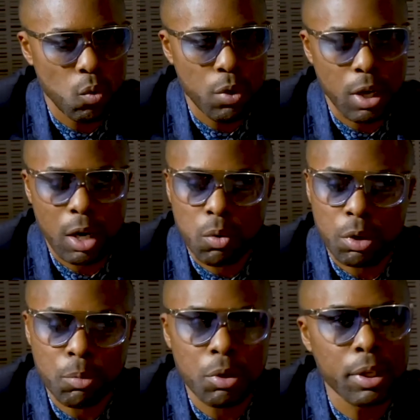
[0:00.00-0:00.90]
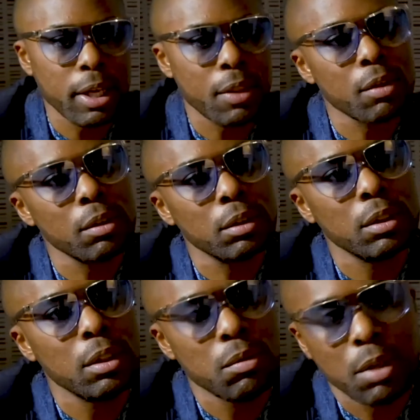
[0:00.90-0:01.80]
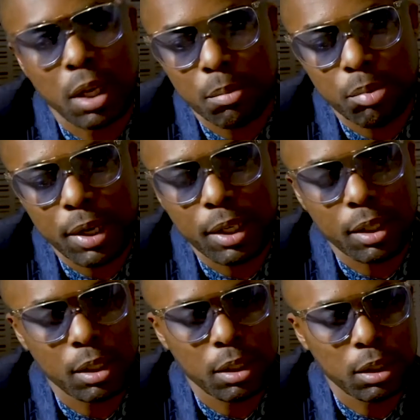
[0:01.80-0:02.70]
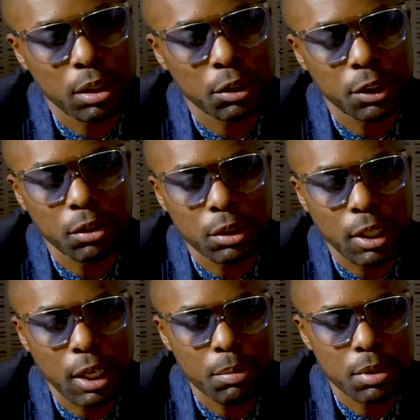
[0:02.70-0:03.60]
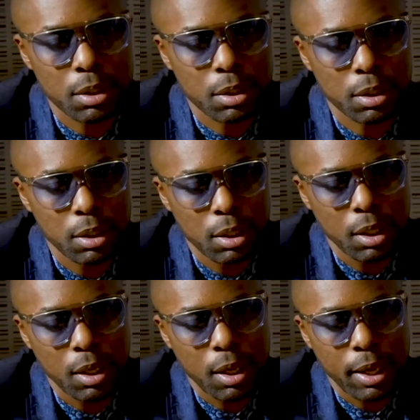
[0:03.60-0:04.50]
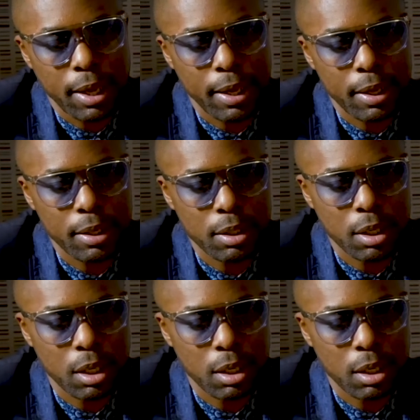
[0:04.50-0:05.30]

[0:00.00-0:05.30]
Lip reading: we got to work more together. We got to break the stereotypes, and